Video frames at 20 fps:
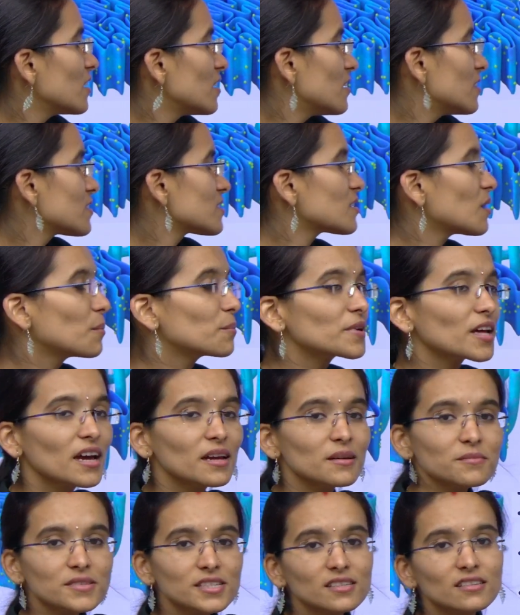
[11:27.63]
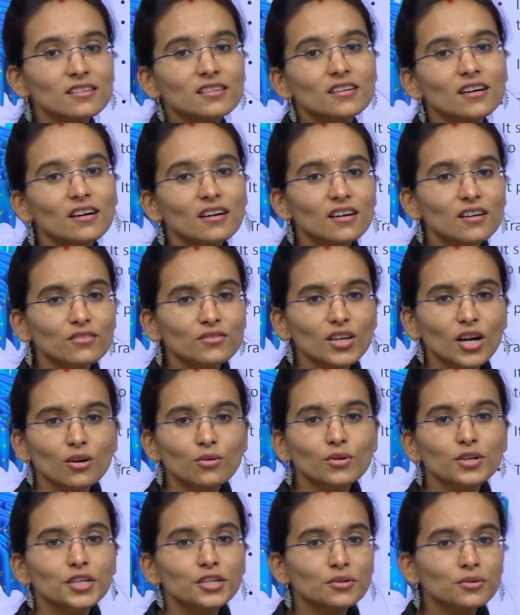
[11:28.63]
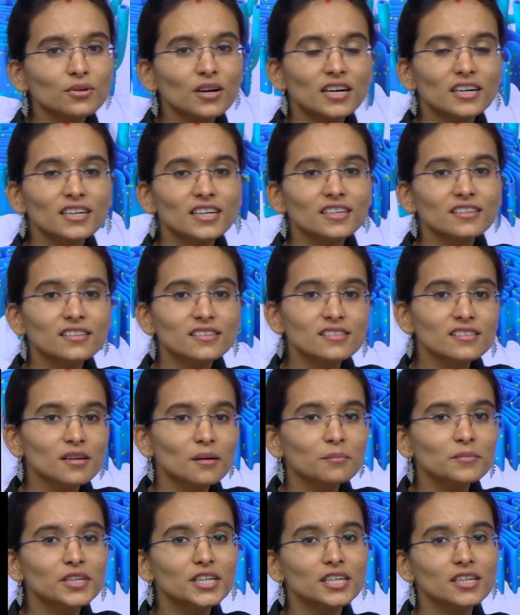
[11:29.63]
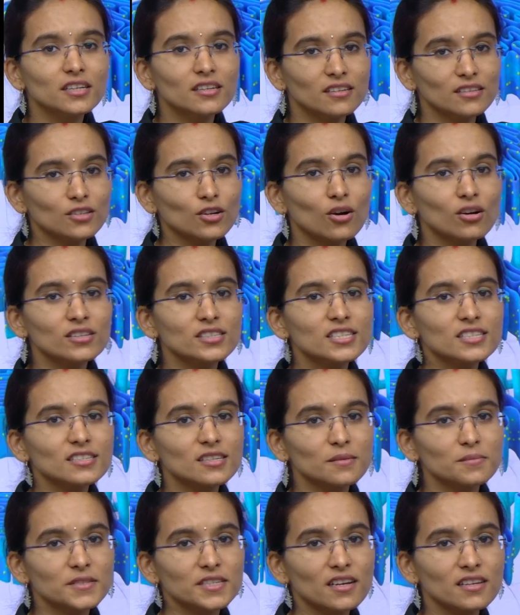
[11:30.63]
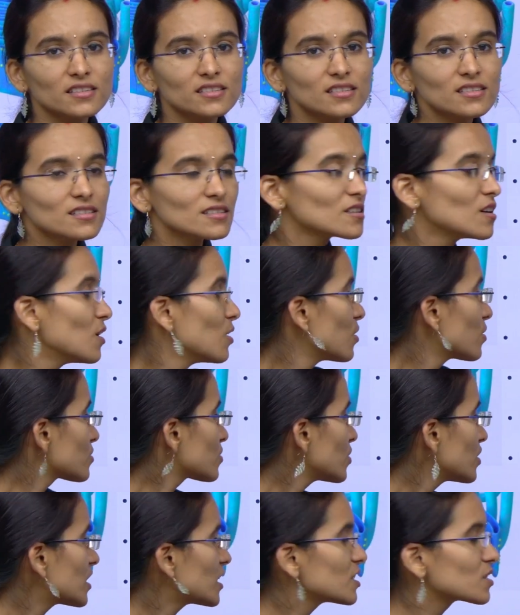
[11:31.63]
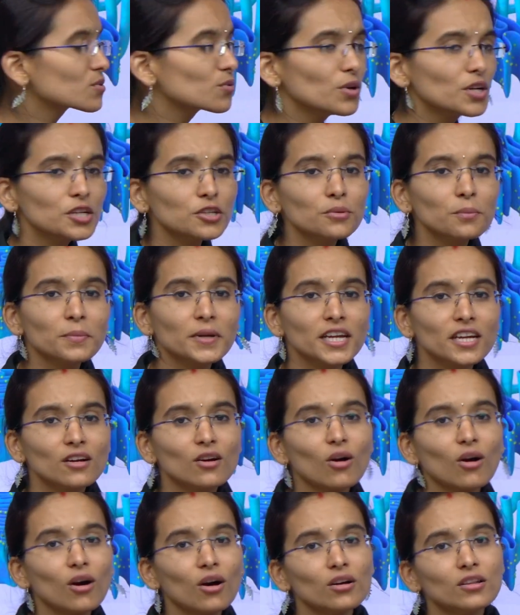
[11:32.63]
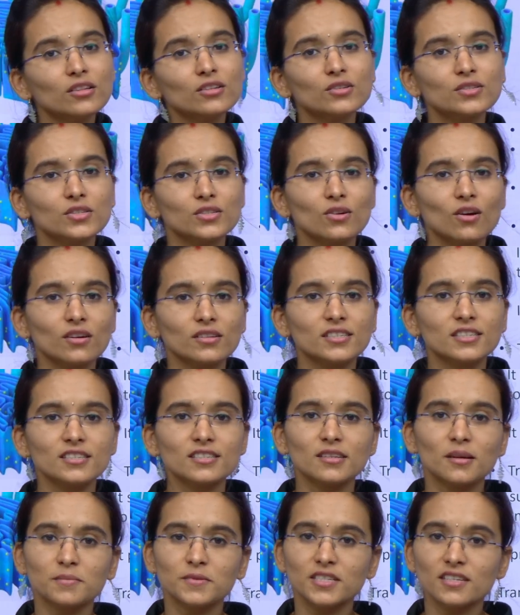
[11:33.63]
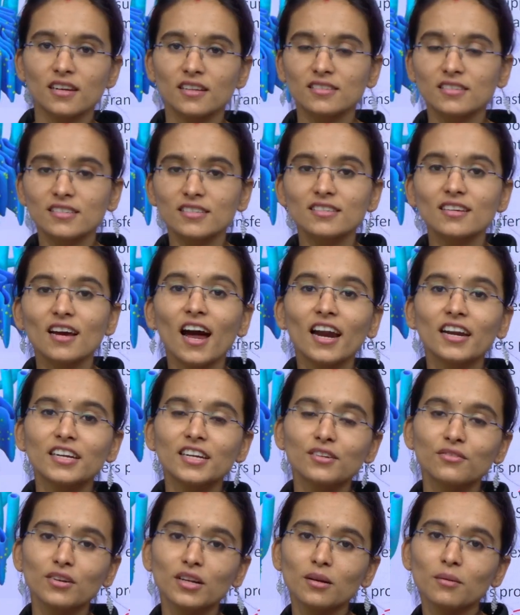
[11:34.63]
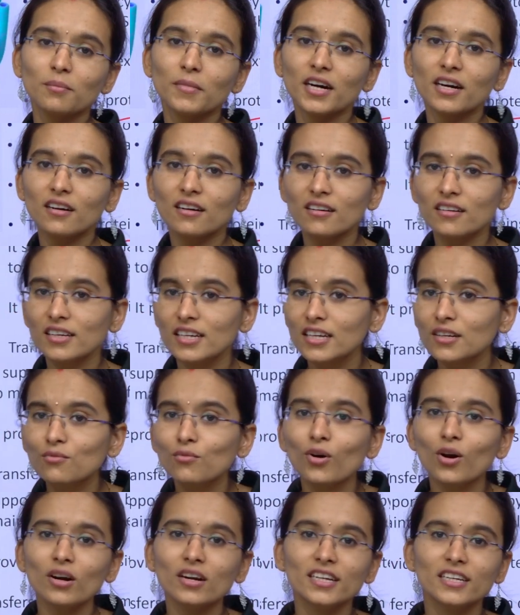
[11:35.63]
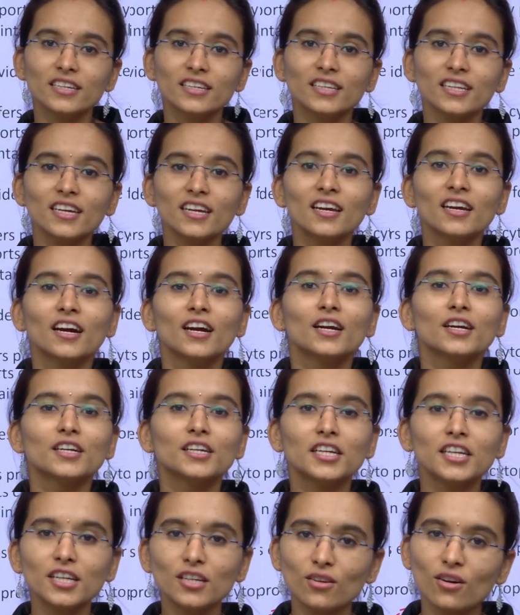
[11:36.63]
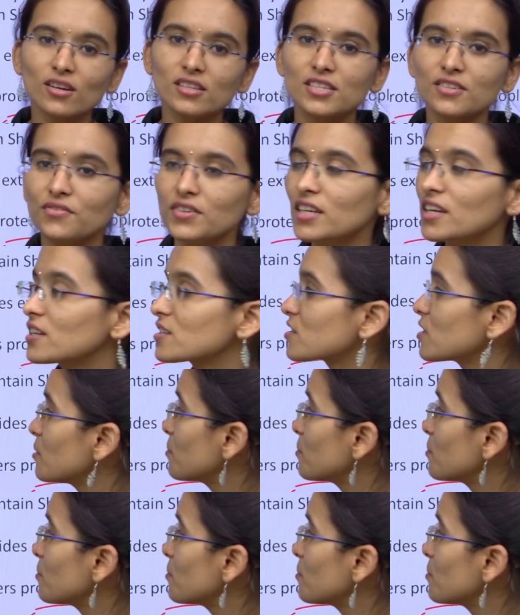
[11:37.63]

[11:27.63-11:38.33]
Sometimes we are going to contain some toxic substances. So it is going to break all those toxic substances and it will involved in the detoxification